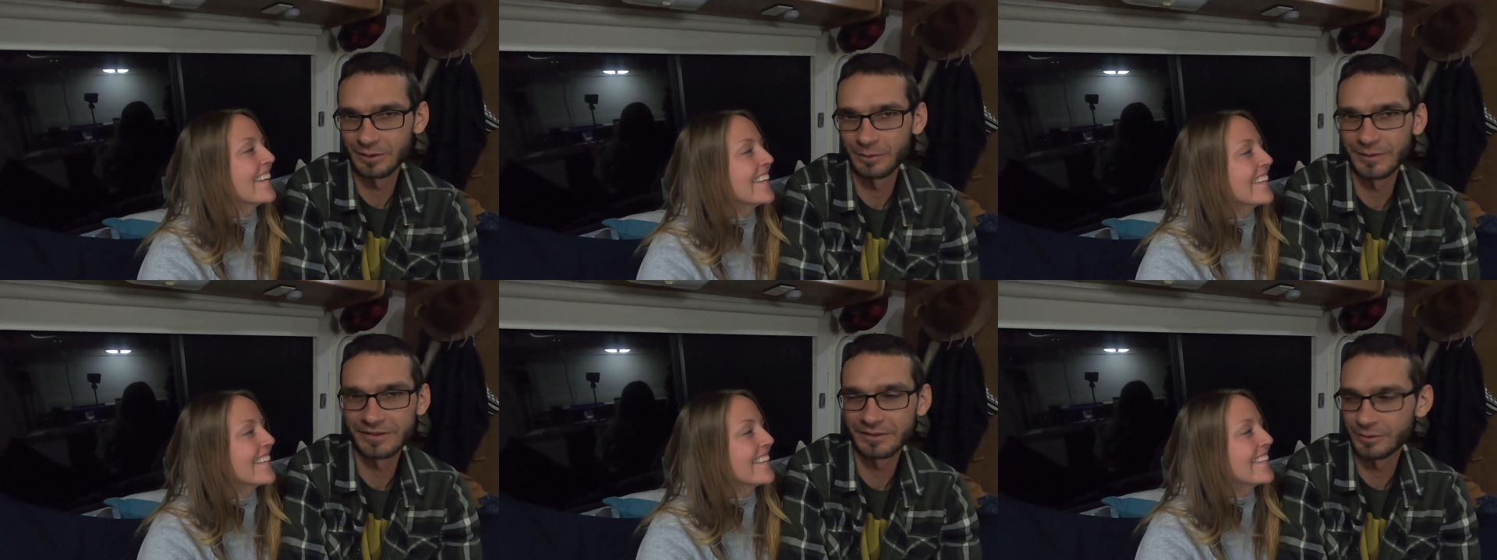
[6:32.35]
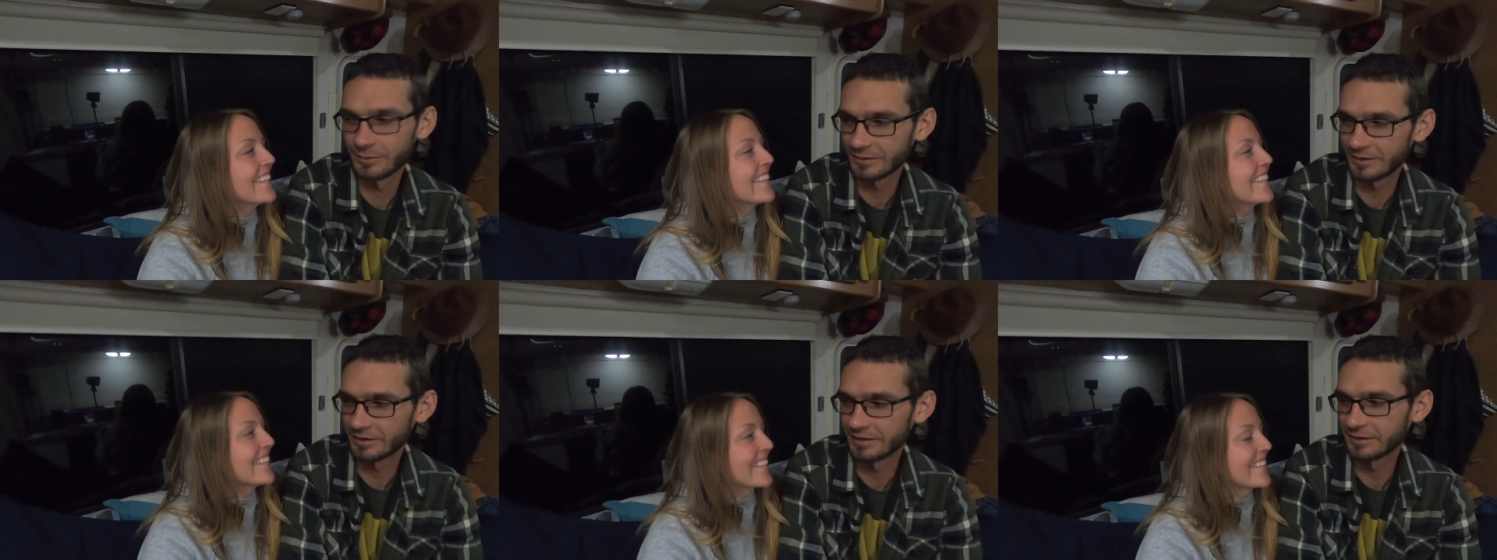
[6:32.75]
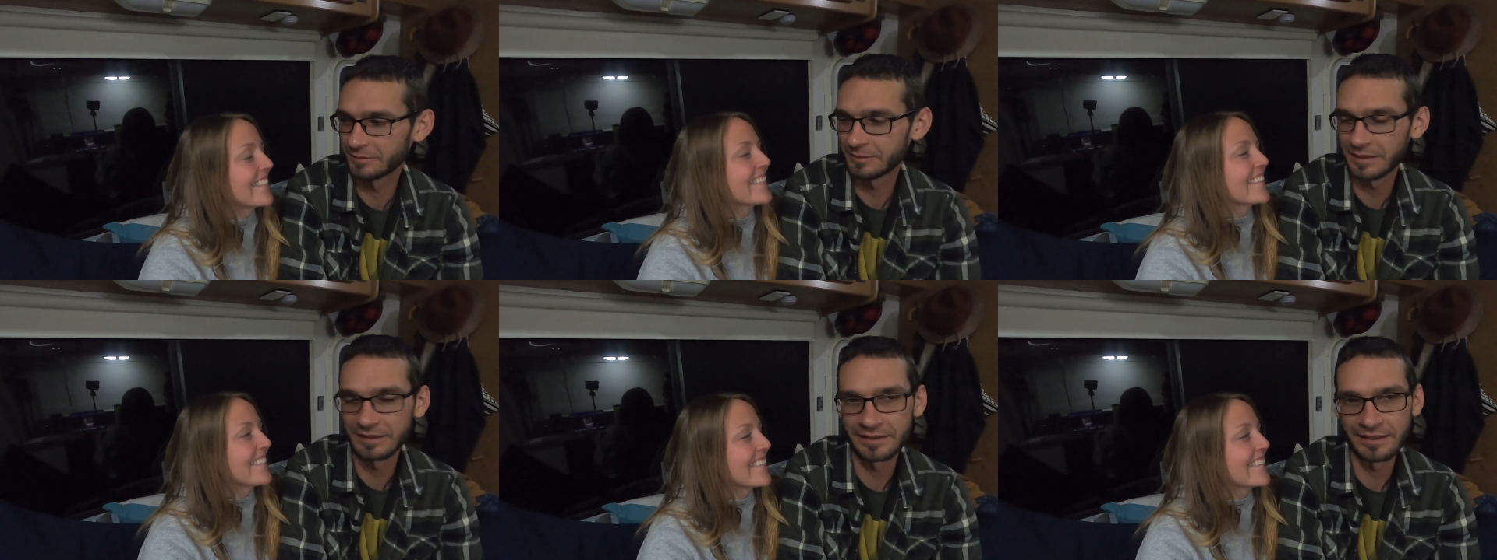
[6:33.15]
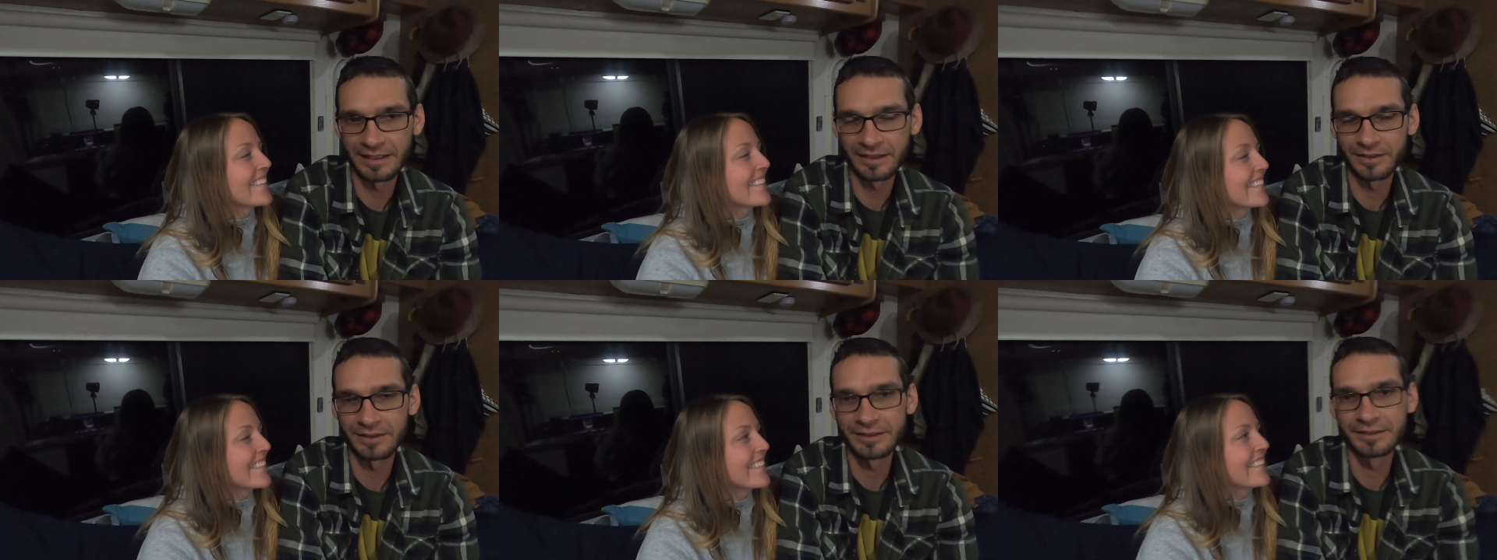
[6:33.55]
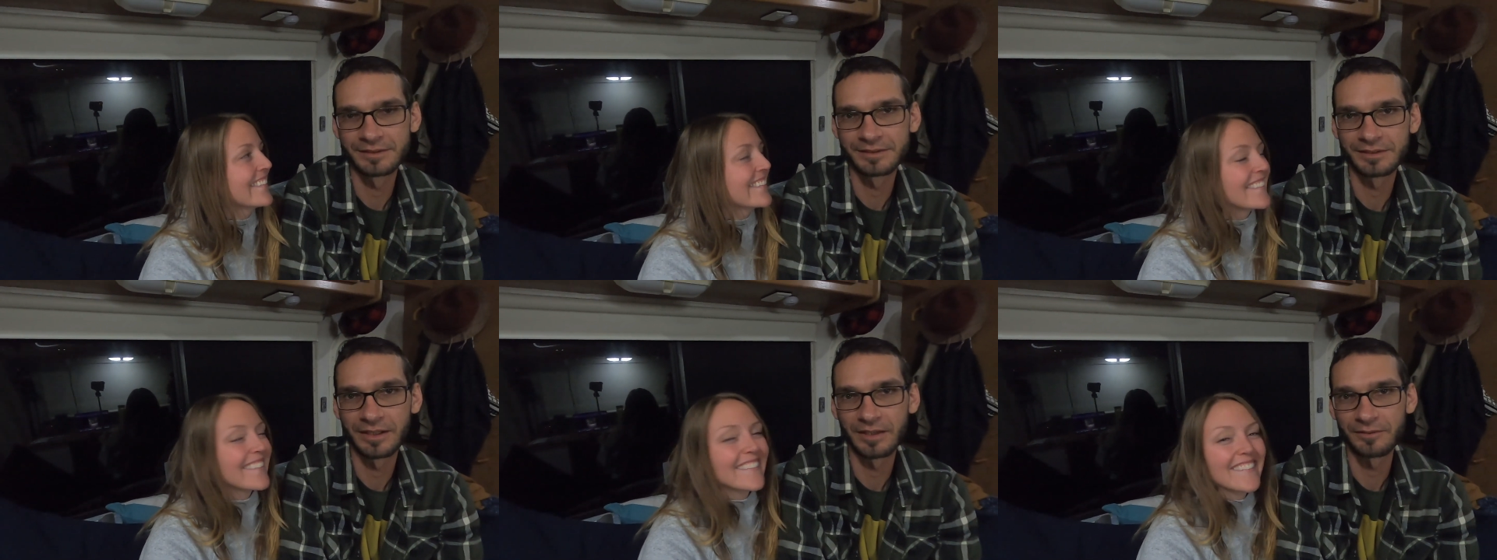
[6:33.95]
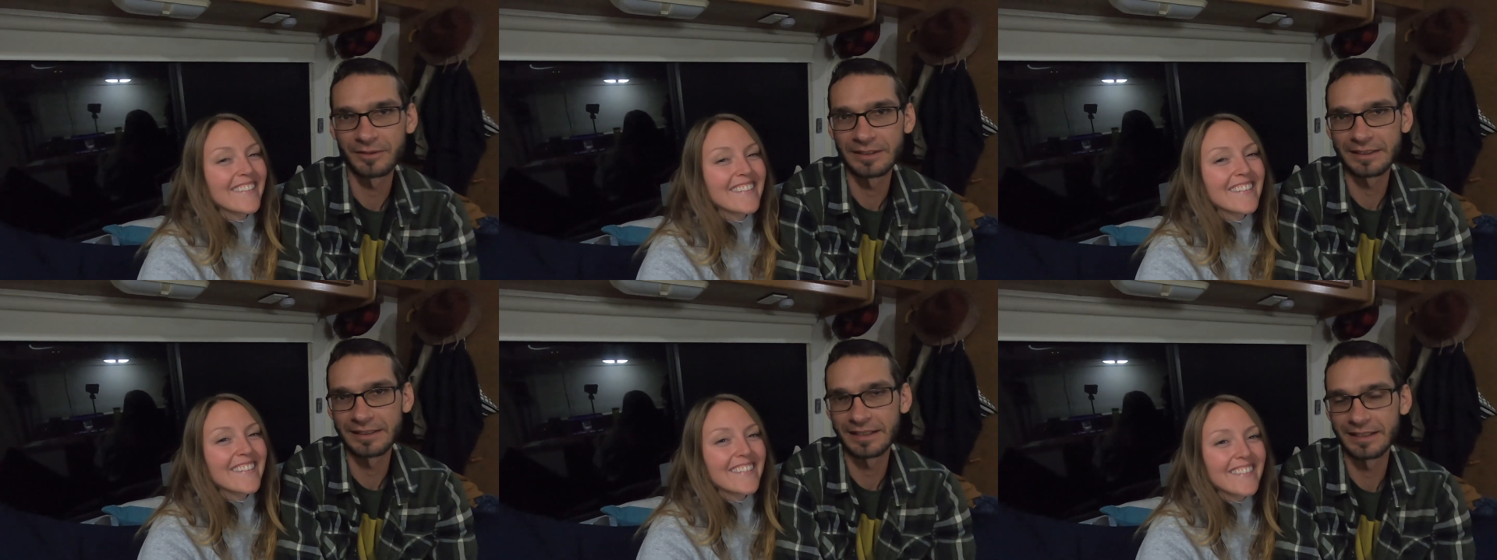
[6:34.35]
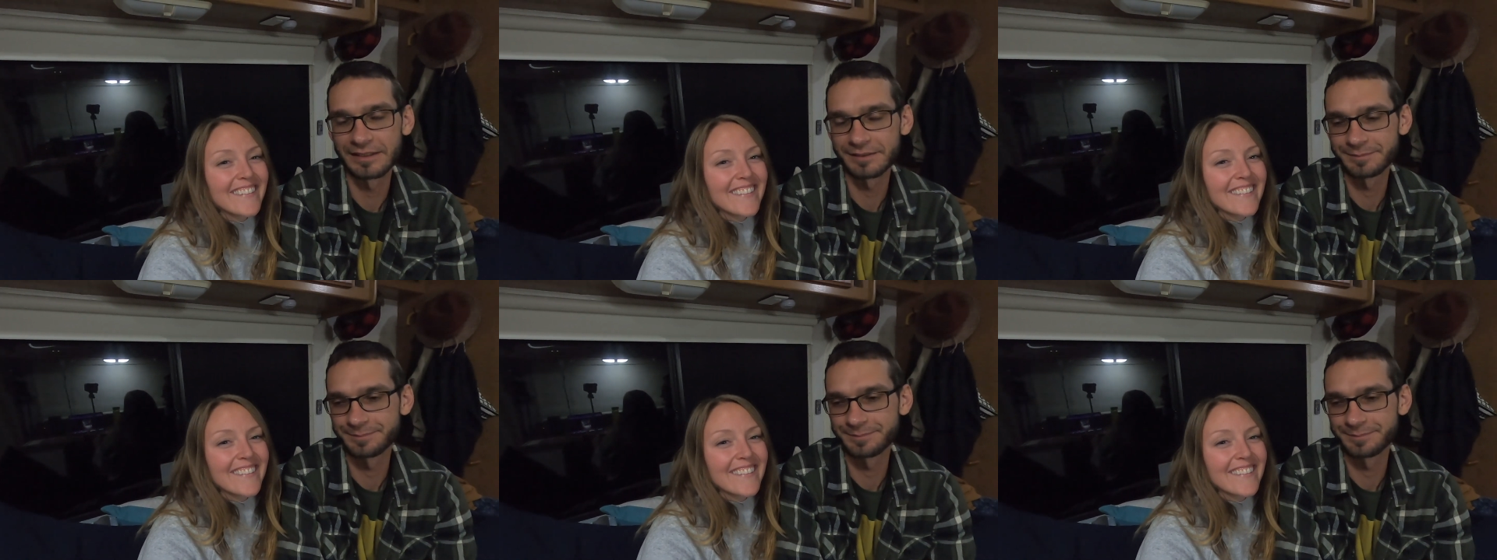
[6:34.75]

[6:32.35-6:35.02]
Speaker 1: what's going on in the area and stuff like that.